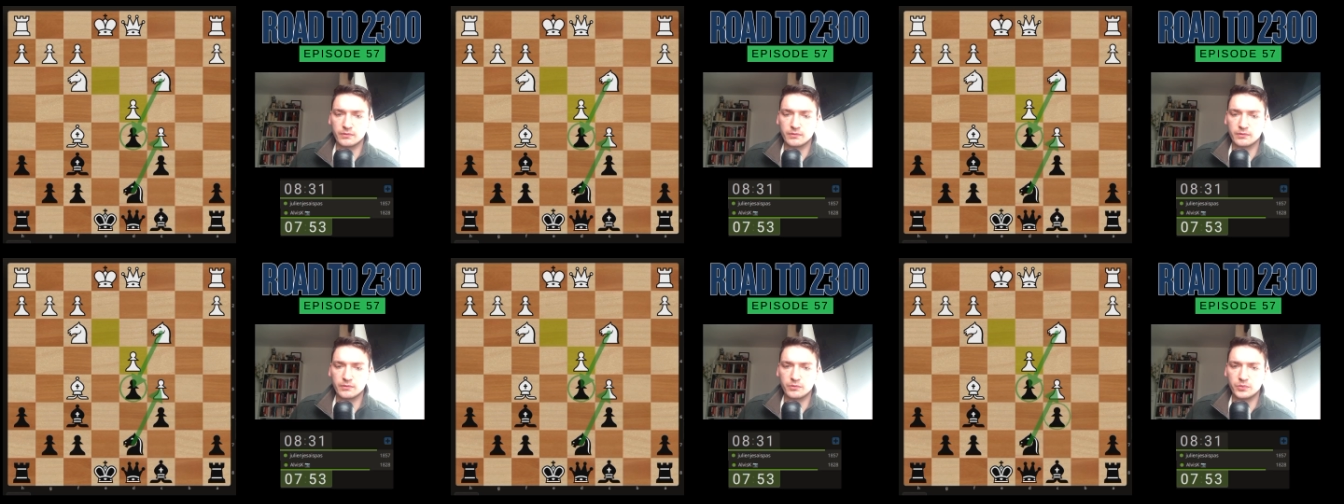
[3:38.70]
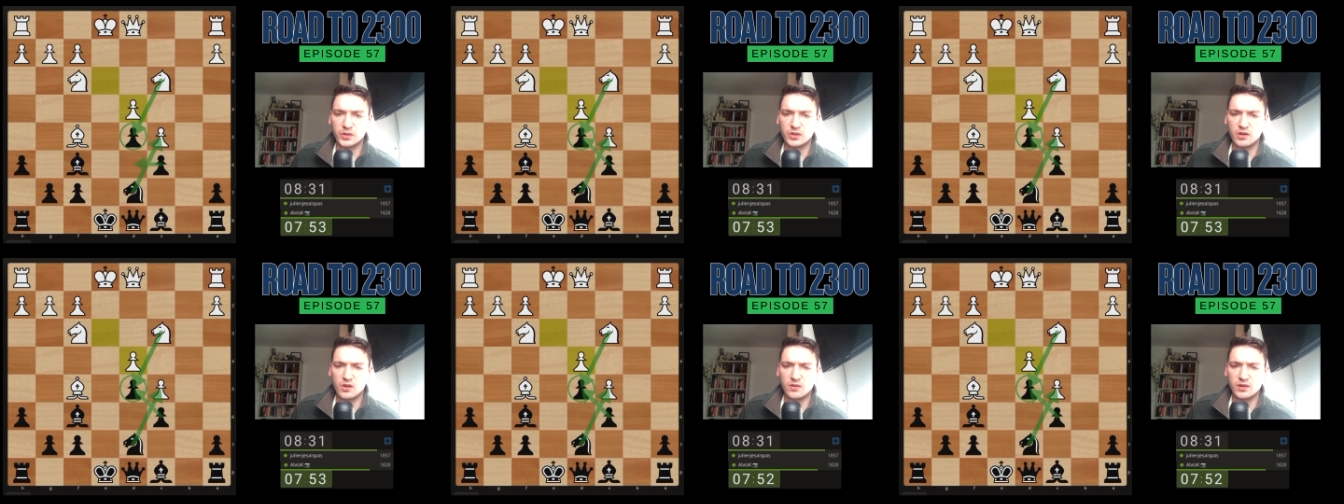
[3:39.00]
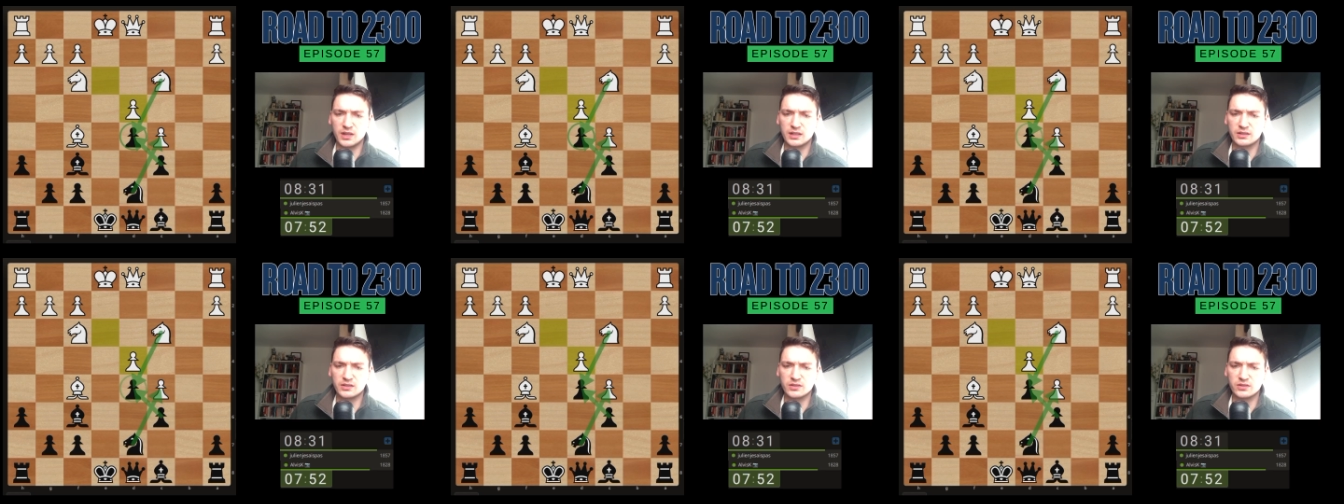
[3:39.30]
But no,
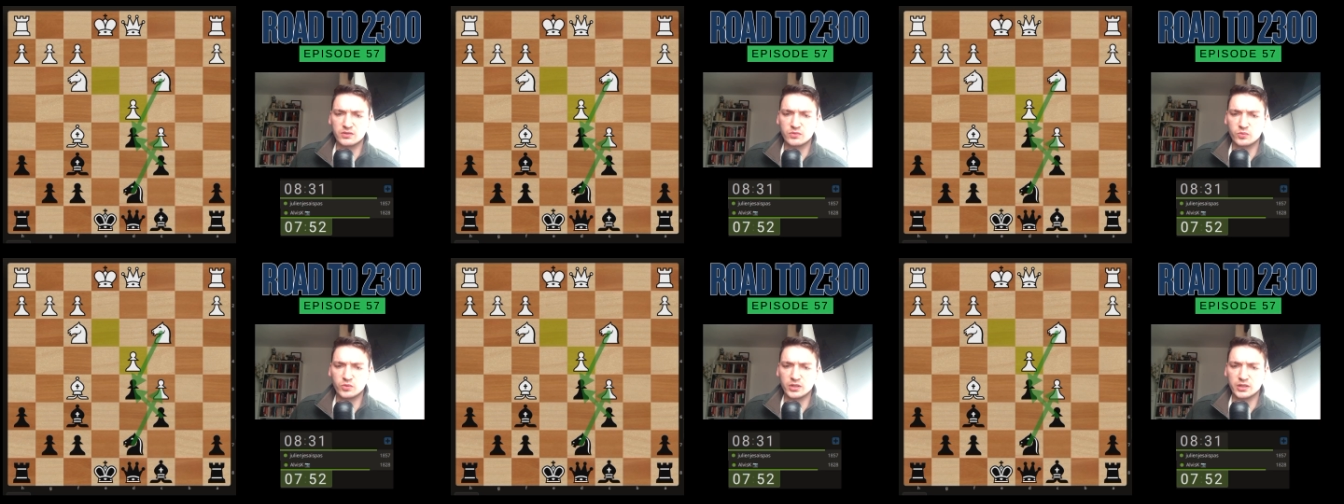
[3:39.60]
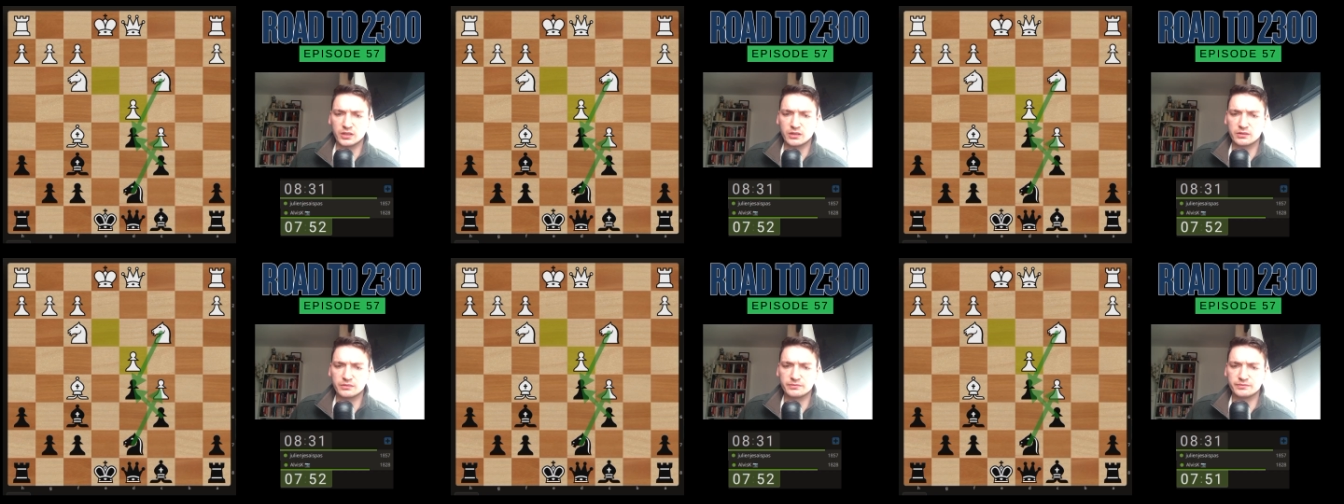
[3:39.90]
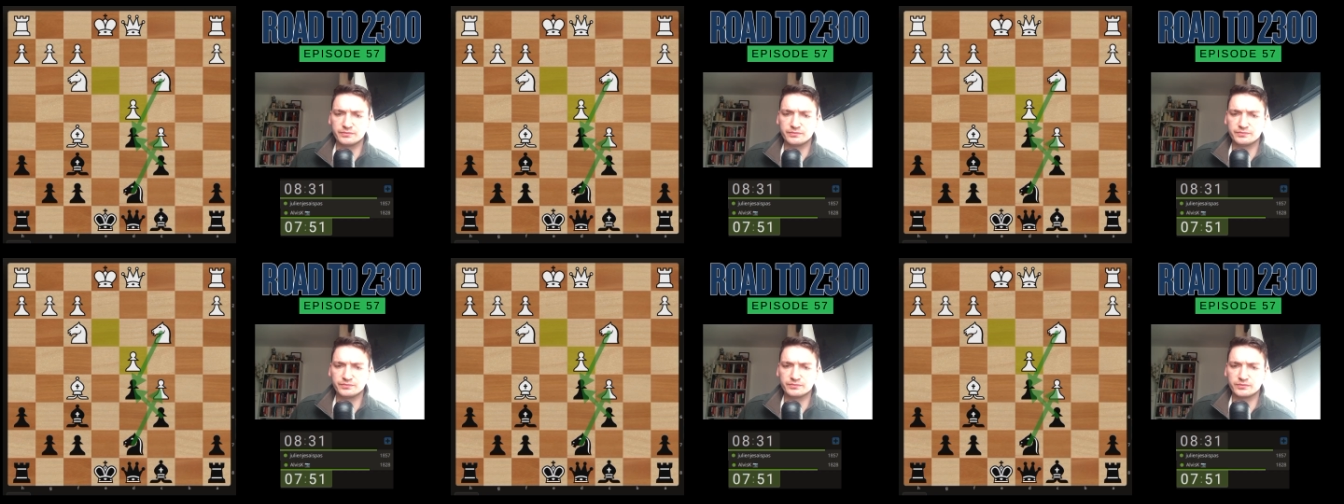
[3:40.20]
that doesn't work.
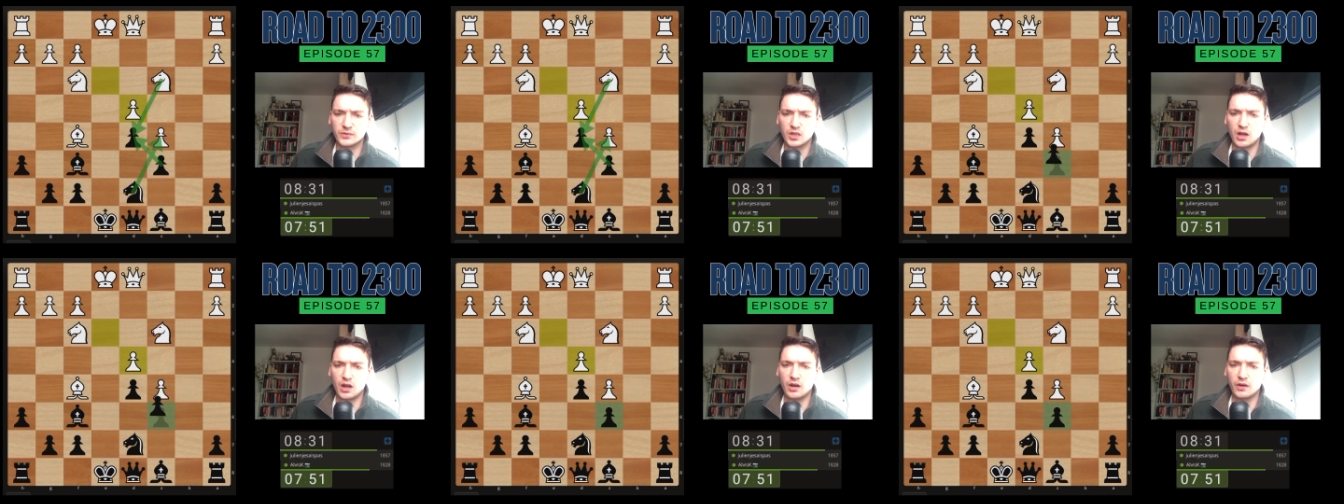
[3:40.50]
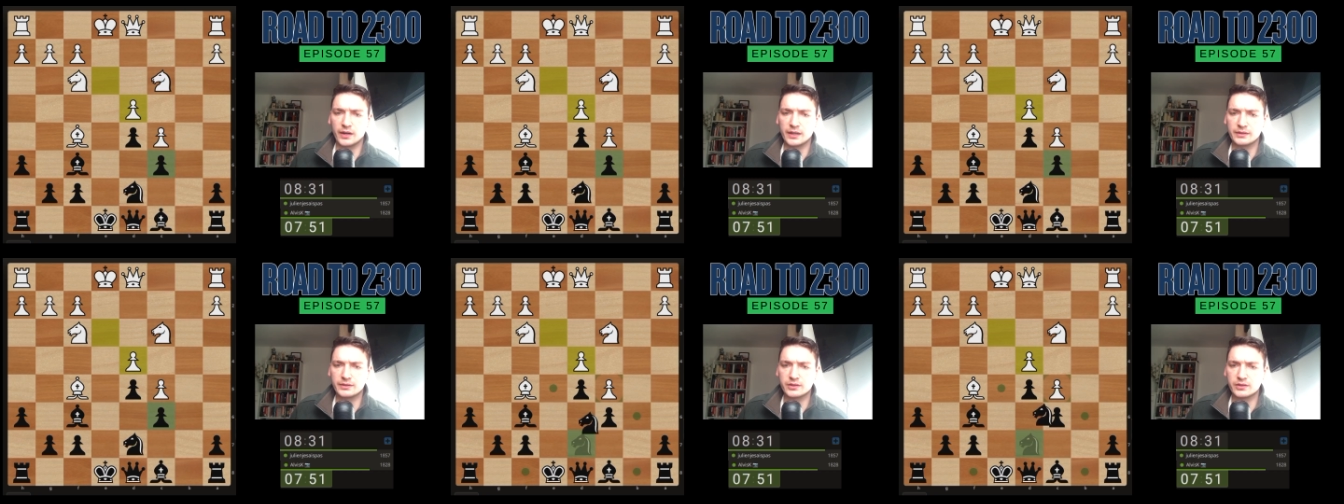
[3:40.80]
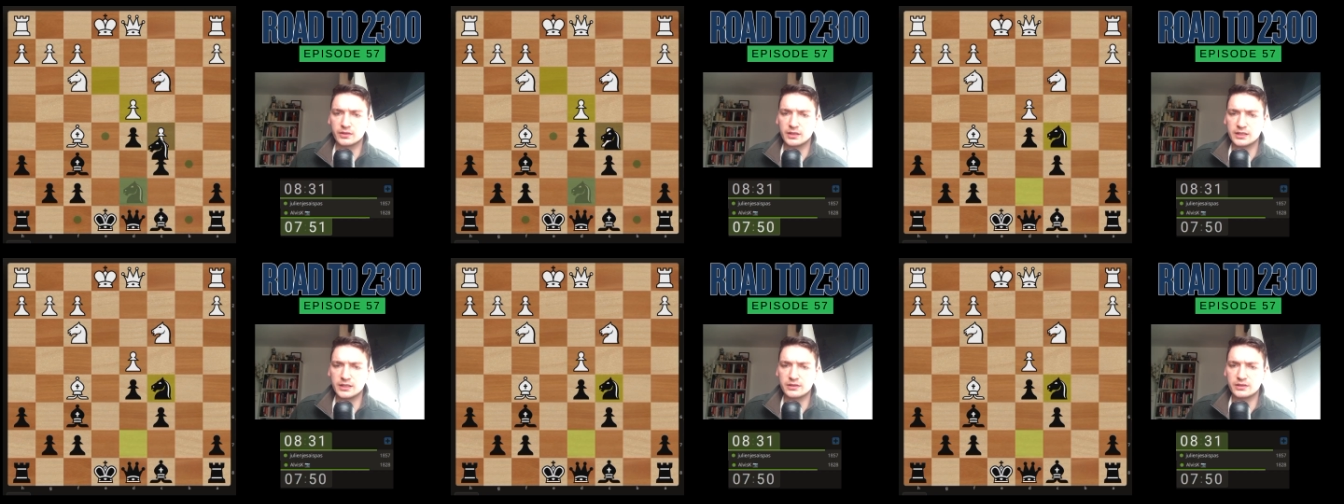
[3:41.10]
Alright,
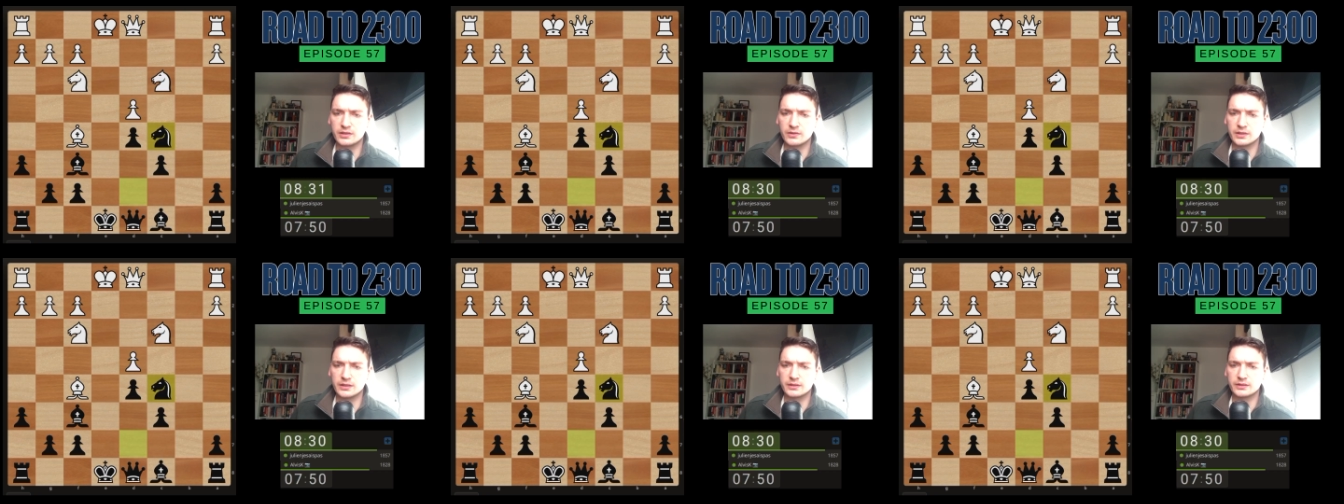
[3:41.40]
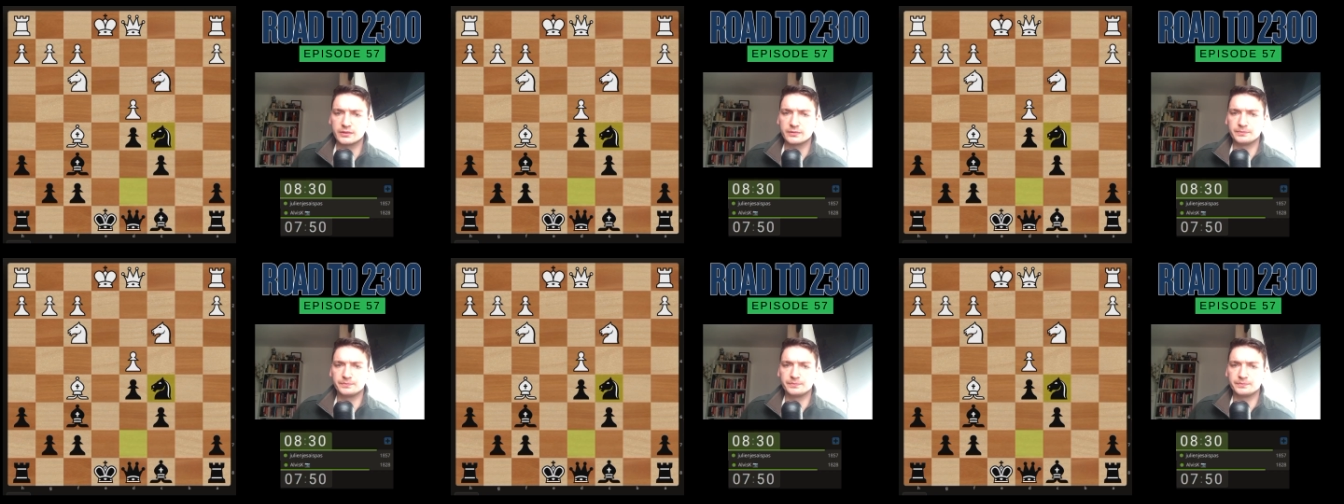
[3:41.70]
so let's do this.